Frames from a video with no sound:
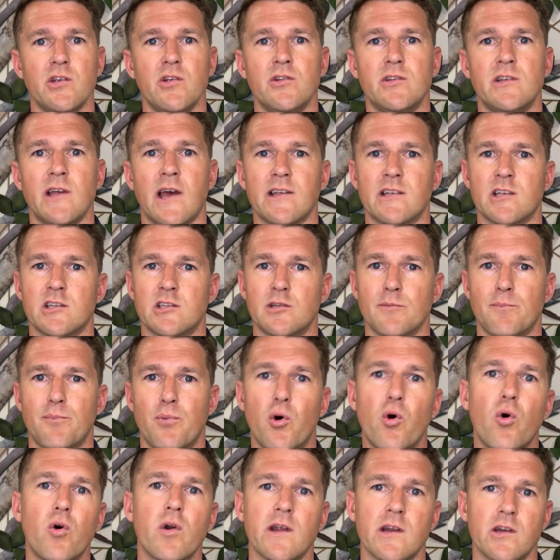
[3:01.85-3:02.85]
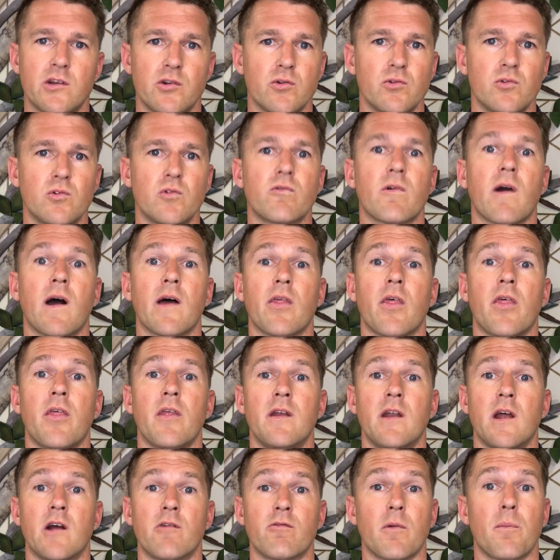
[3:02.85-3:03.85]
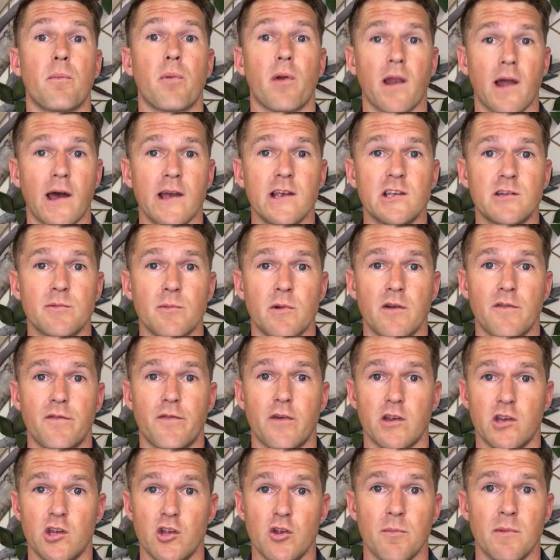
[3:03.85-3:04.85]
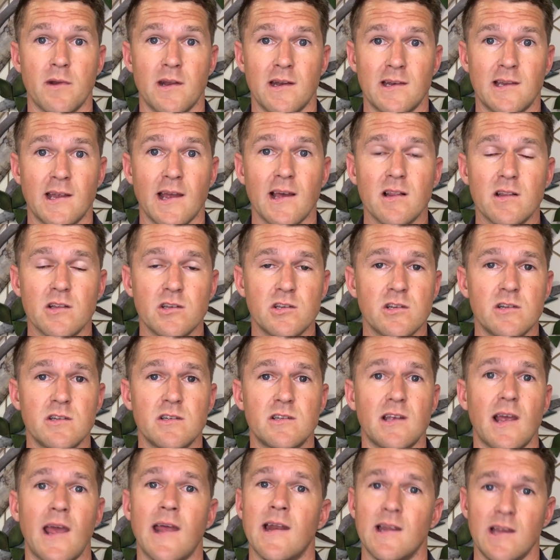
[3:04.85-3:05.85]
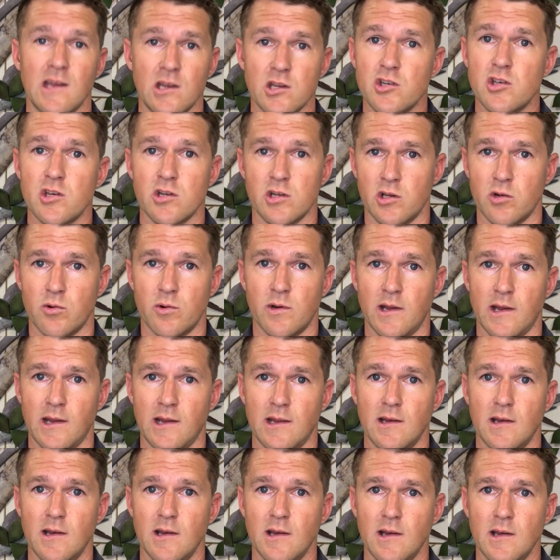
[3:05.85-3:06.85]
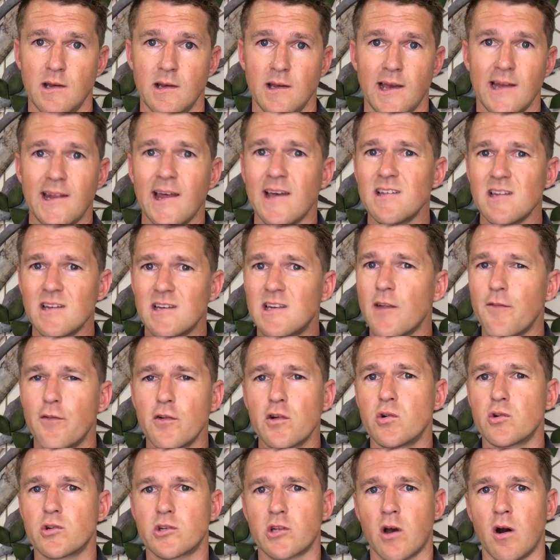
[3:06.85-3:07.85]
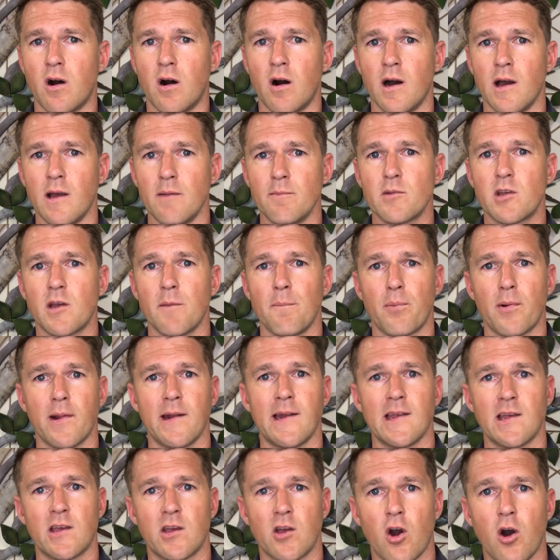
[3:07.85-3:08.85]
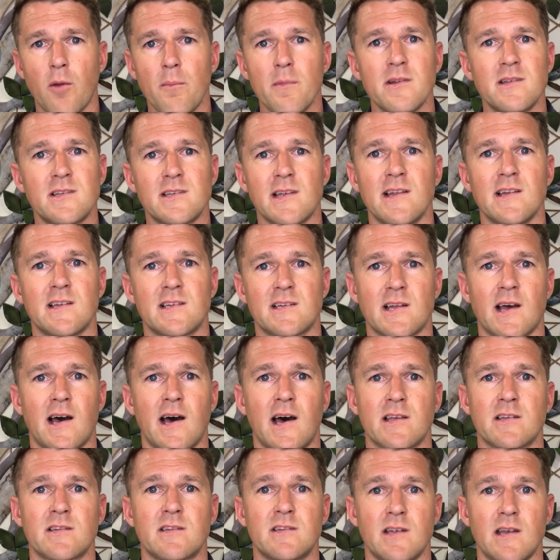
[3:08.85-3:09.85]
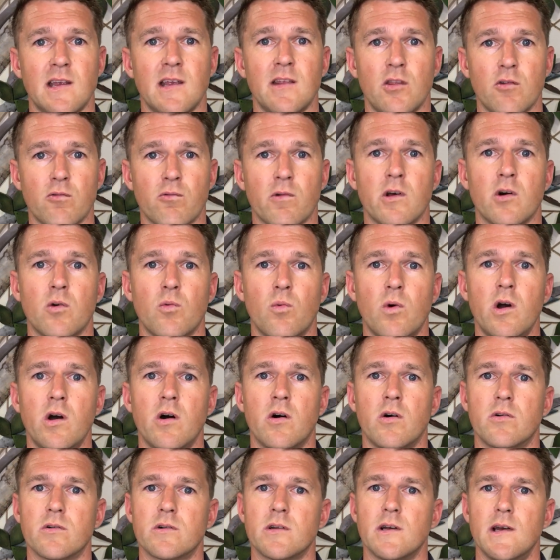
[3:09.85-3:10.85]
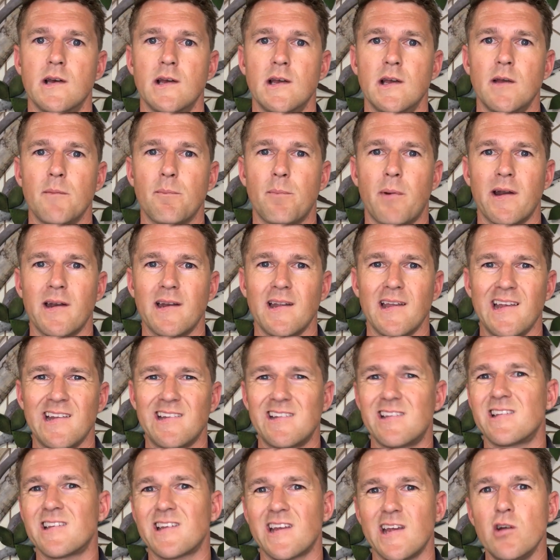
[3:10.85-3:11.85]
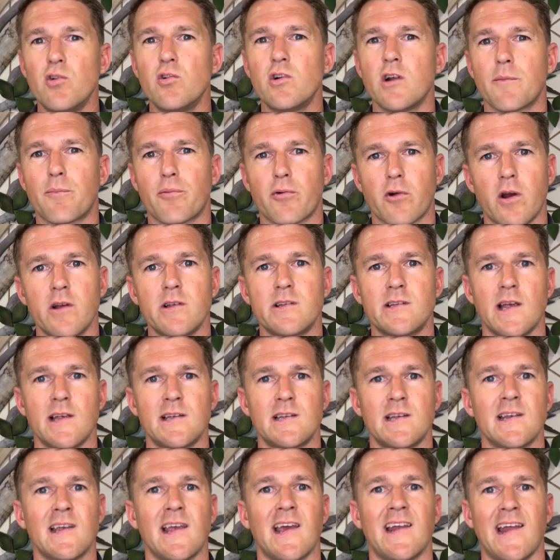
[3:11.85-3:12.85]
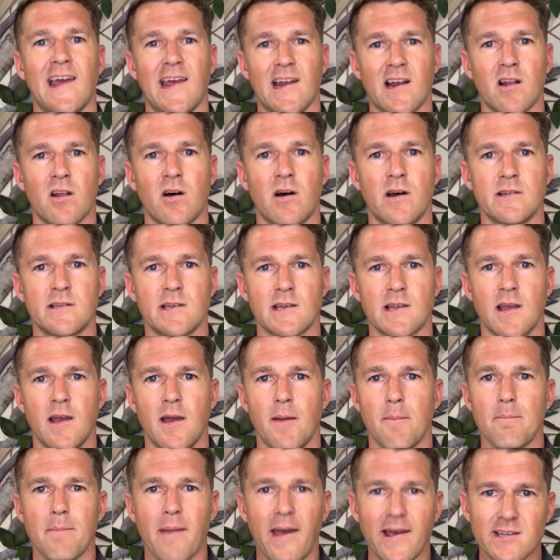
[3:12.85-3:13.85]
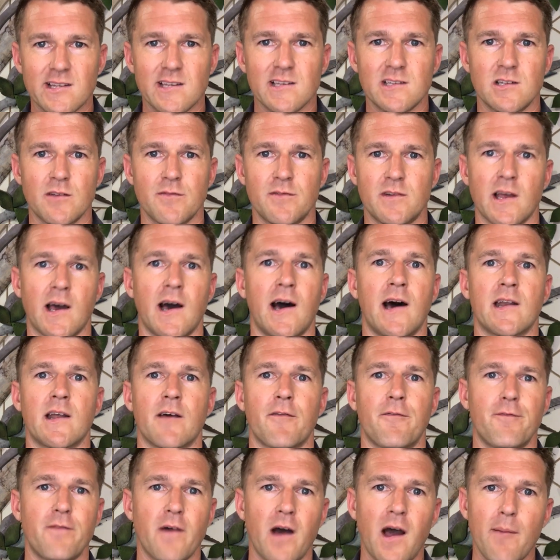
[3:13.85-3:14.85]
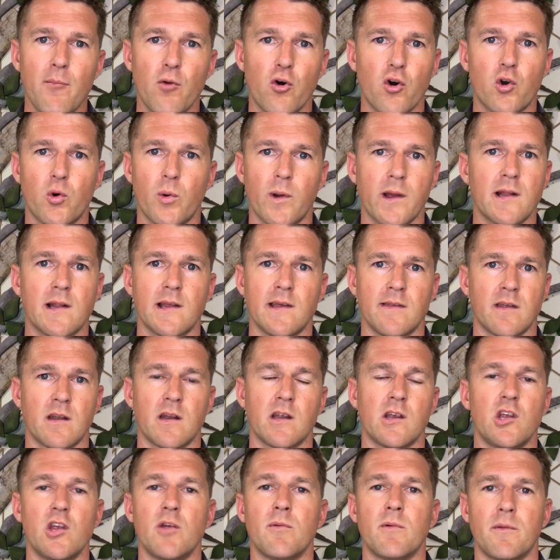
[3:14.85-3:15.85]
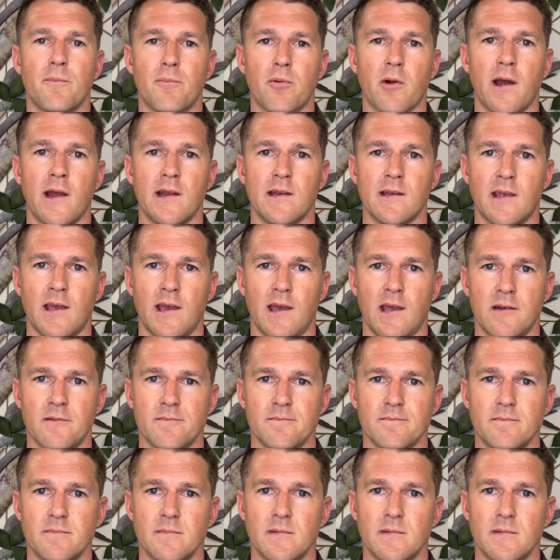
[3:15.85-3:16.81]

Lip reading: used as a supporting tool rather than a replacement for human intelligence and ingenuity. It has a difficult time completing common sense tasks in the real world, but it's skilled at processing and analysing masses of data far more quickly than a human brain can.